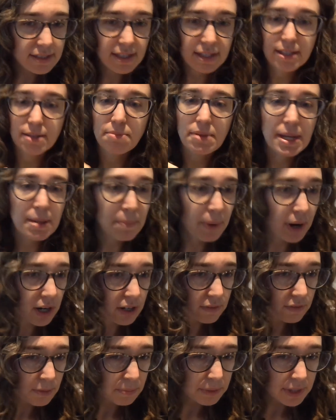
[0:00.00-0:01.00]
That's a big part
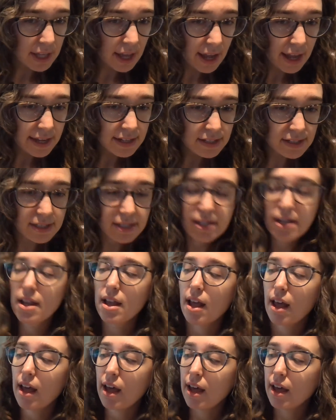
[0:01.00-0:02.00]
of the plot.
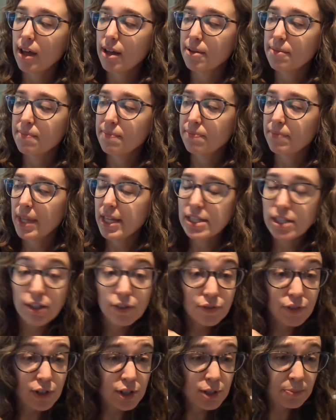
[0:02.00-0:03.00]
It's the
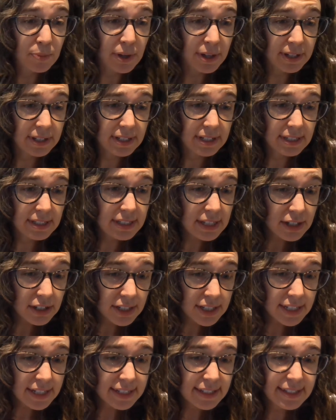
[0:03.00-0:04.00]
first book in a
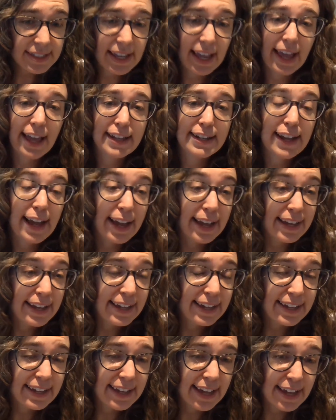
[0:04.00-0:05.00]
series, and
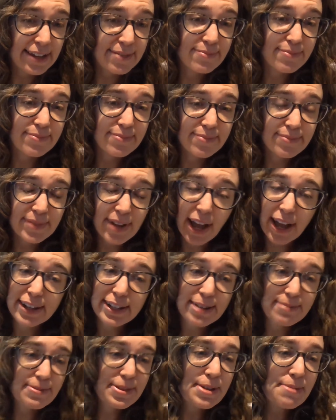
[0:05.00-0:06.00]
I am not
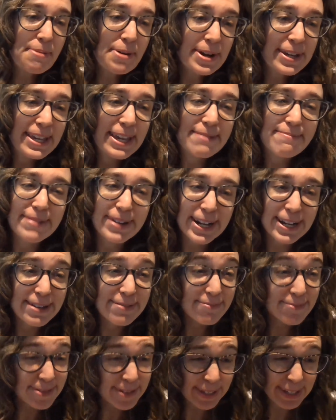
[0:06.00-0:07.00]
done with the book yet, but I
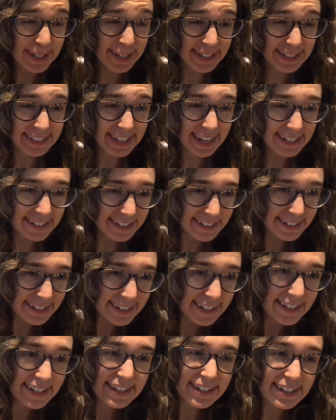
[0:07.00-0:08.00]
am really excited
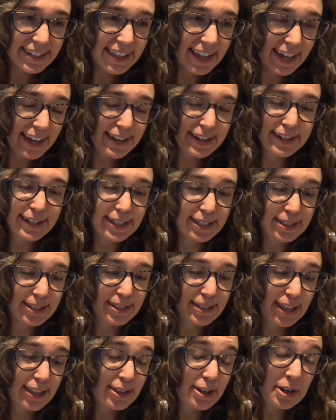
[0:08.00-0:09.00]
that
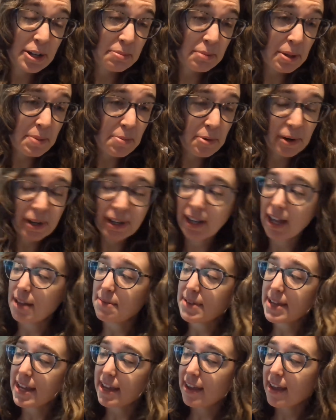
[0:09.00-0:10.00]
there are going to be more
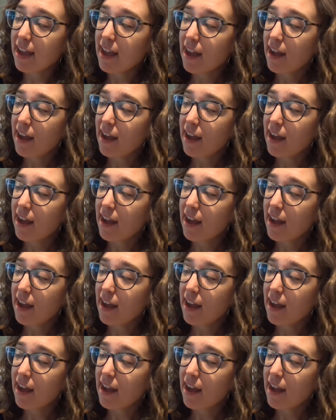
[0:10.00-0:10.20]
coming.